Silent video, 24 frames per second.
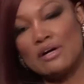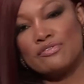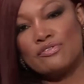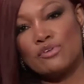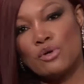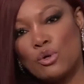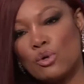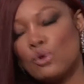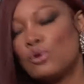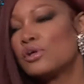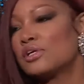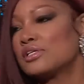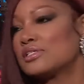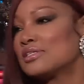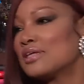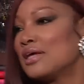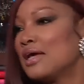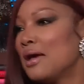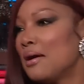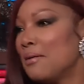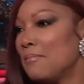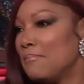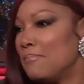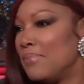of course,
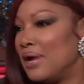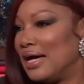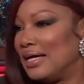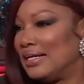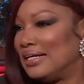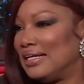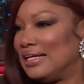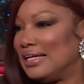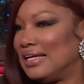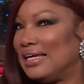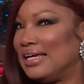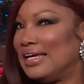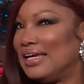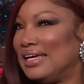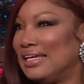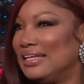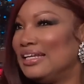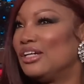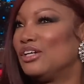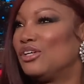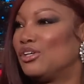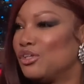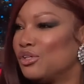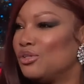but in
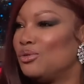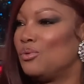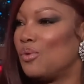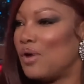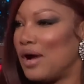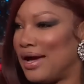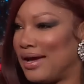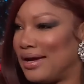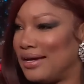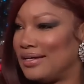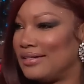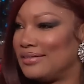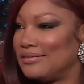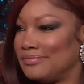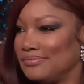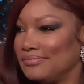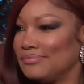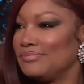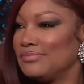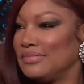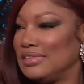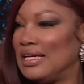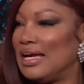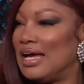a good way.
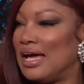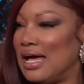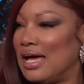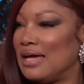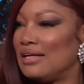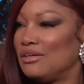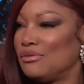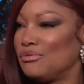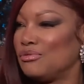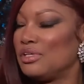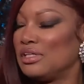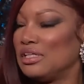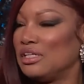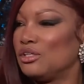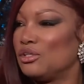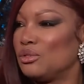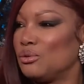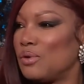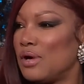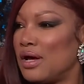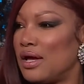Good. Yeah, in Have way. Have you had